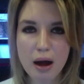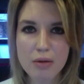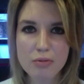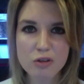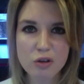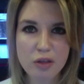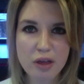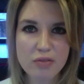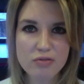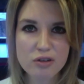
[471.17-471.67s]

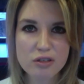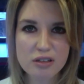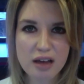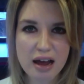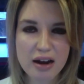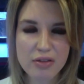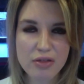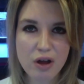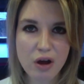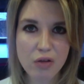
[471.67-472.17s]
So they've
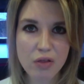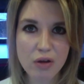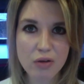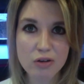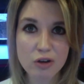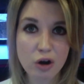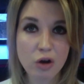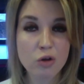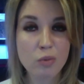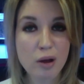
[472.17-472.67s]
decided, though,
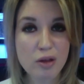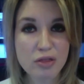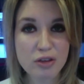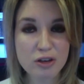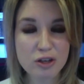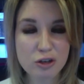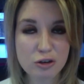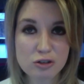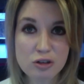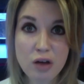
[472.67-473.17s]
that, you know, you might
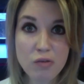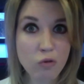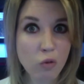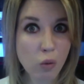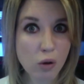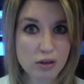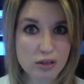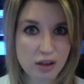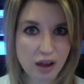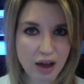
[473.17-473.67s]
think to yourself, well,
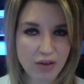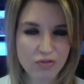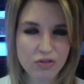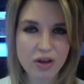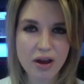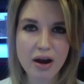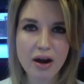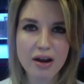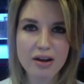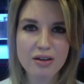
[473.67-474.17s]
what's left there?